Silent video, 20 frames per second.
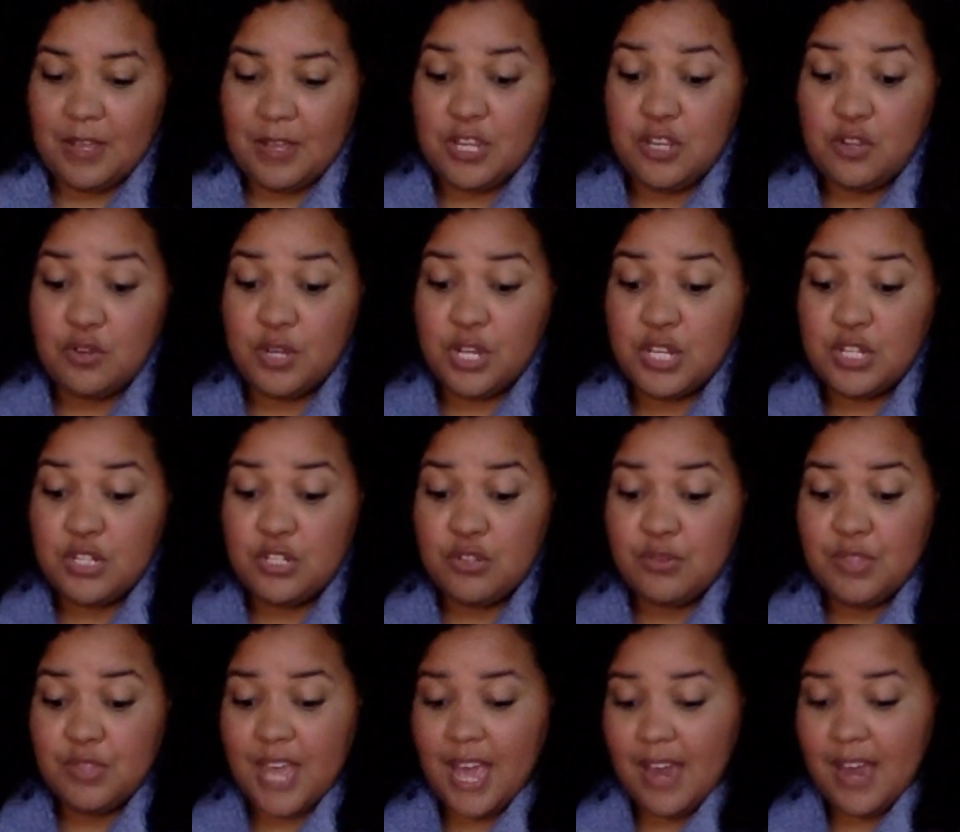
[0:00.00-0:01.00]
You can
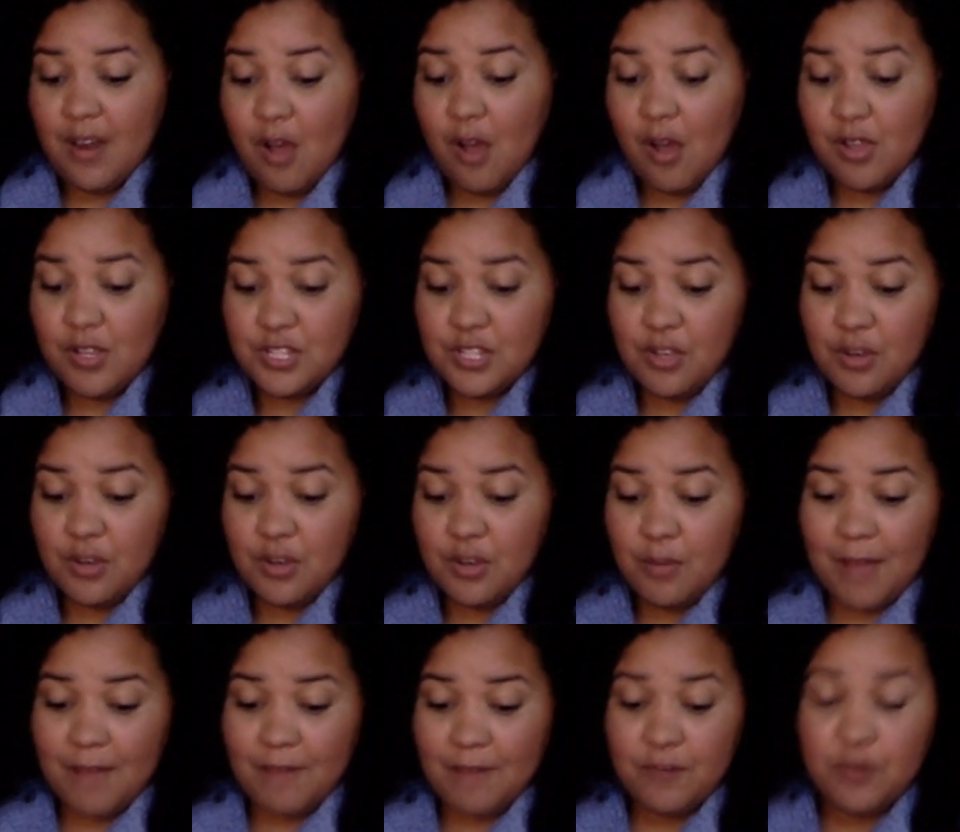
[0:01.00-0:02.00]
do that also
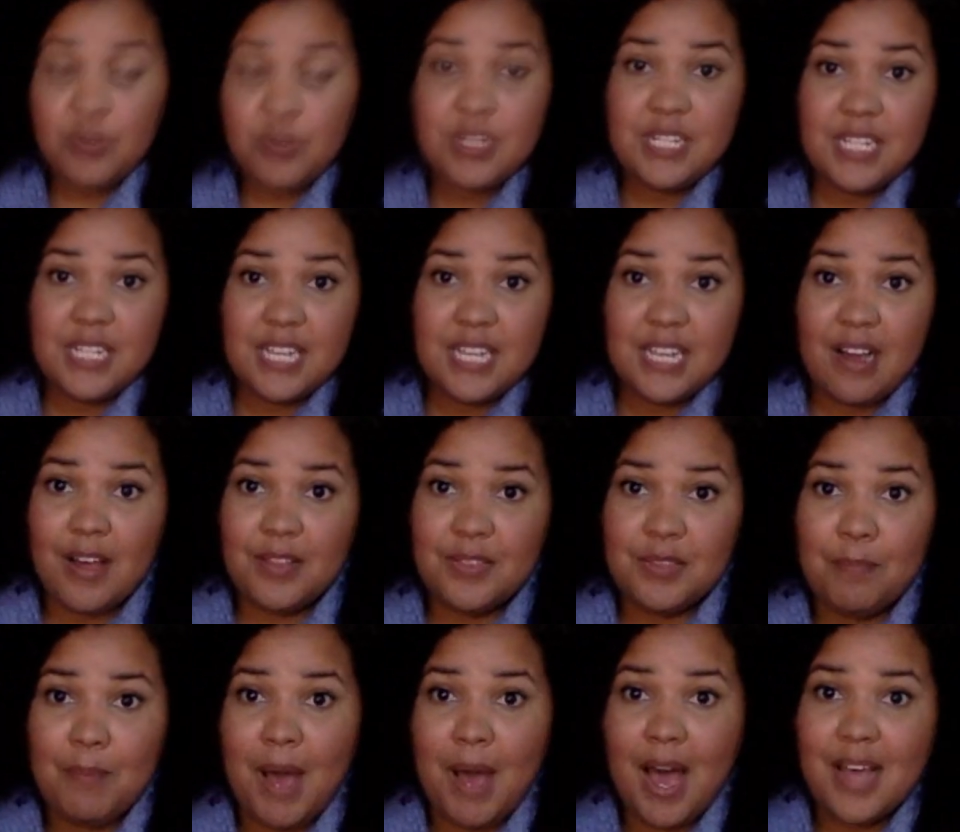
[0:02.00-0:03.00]
by focusing on
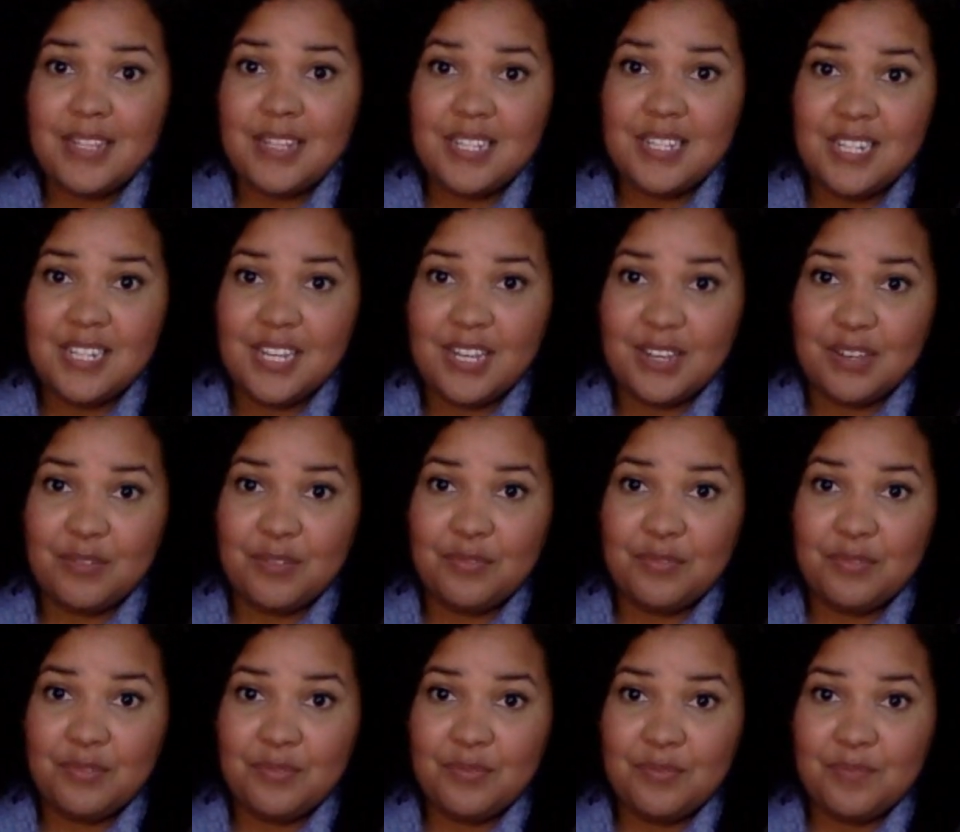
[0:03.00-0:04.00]
the
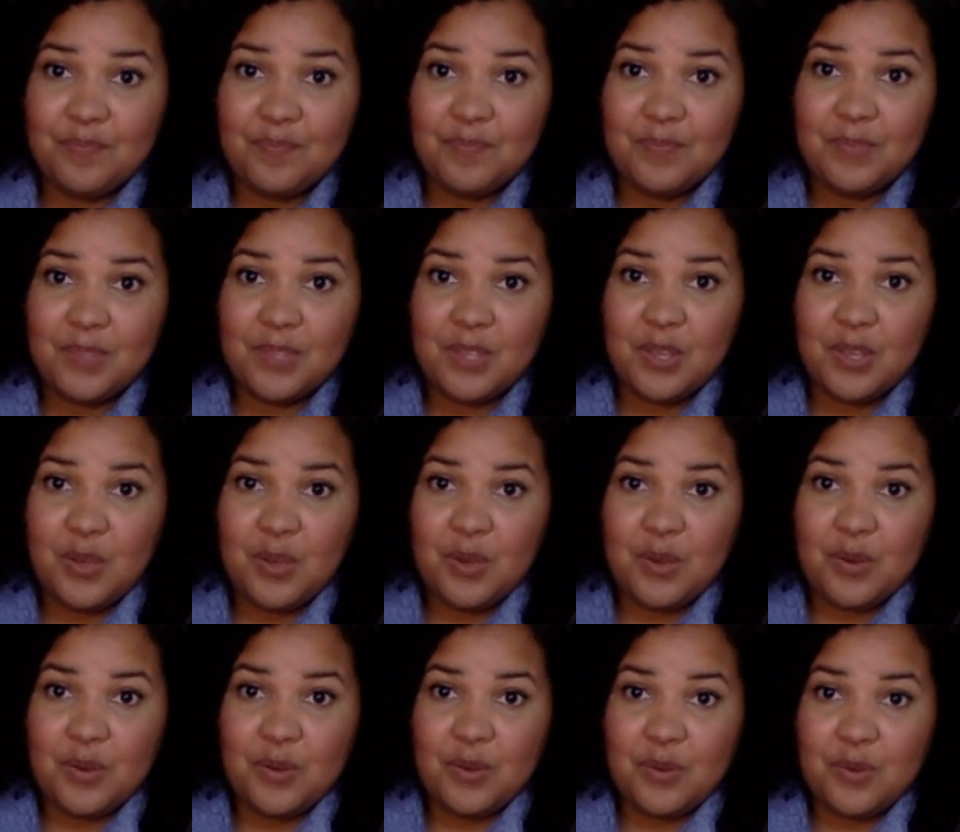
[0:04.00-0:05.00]
positive,
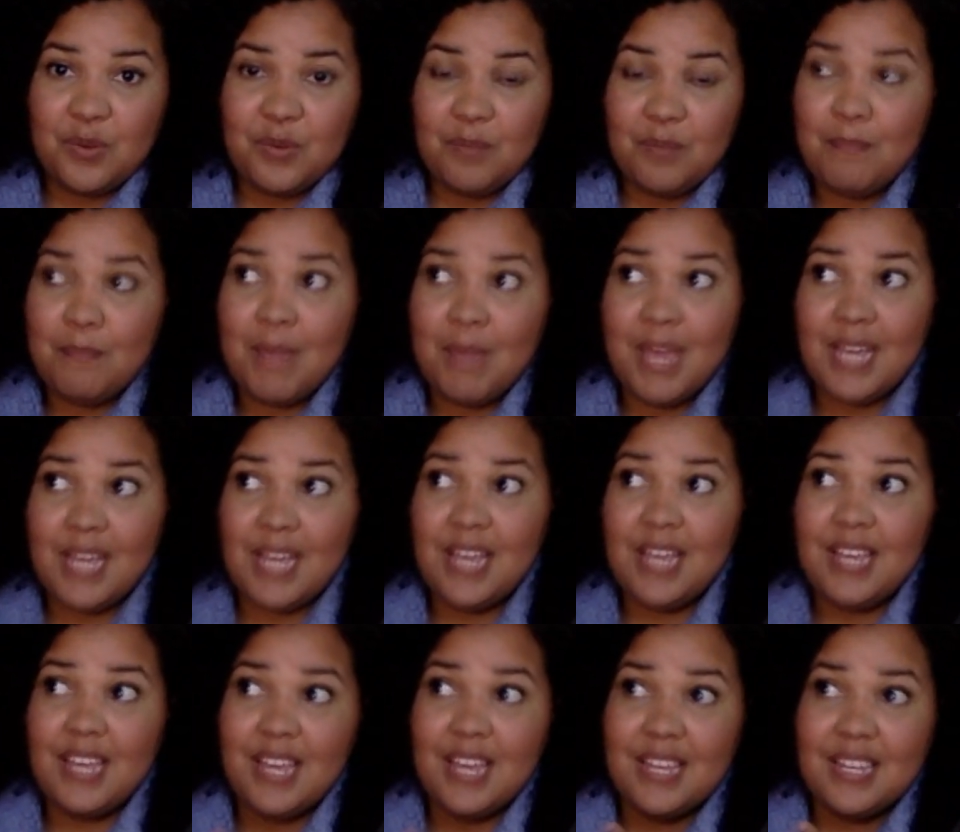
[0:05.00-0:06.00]

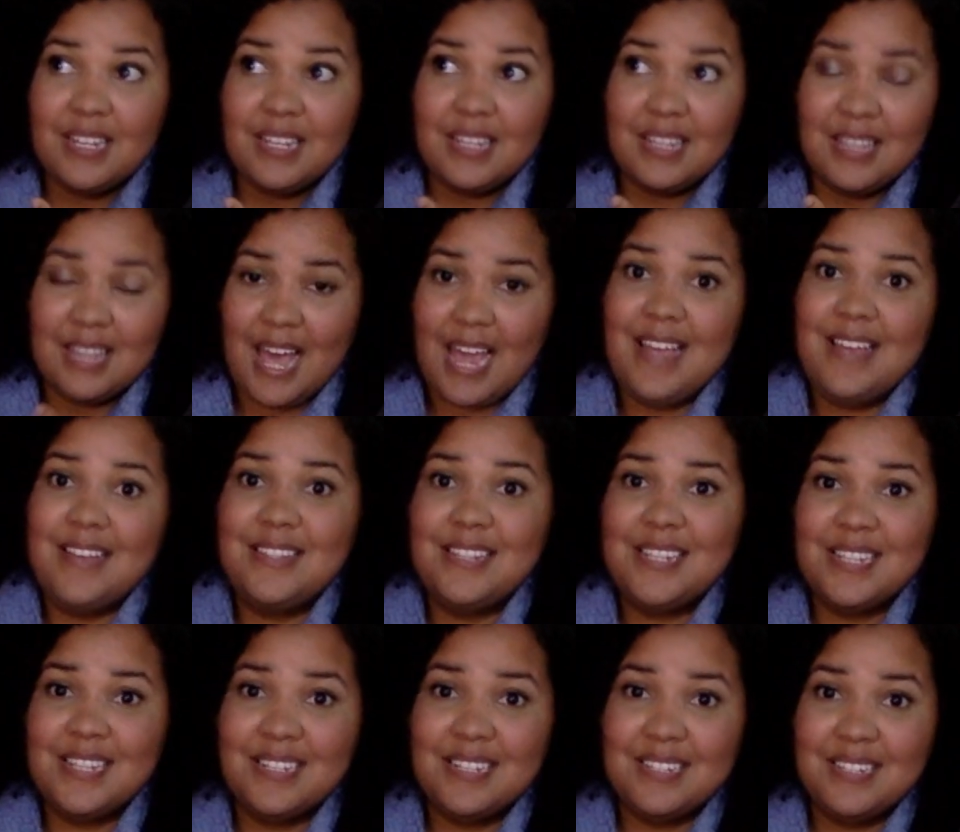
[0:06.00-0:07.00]
making it
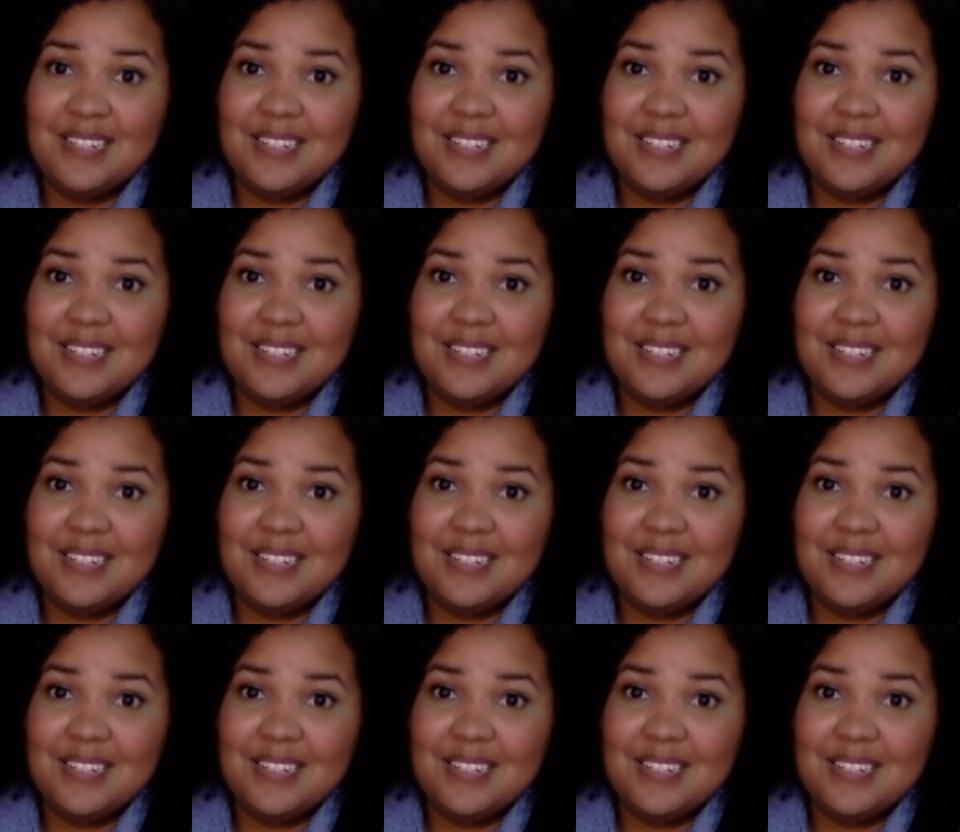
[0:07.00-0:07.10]
light,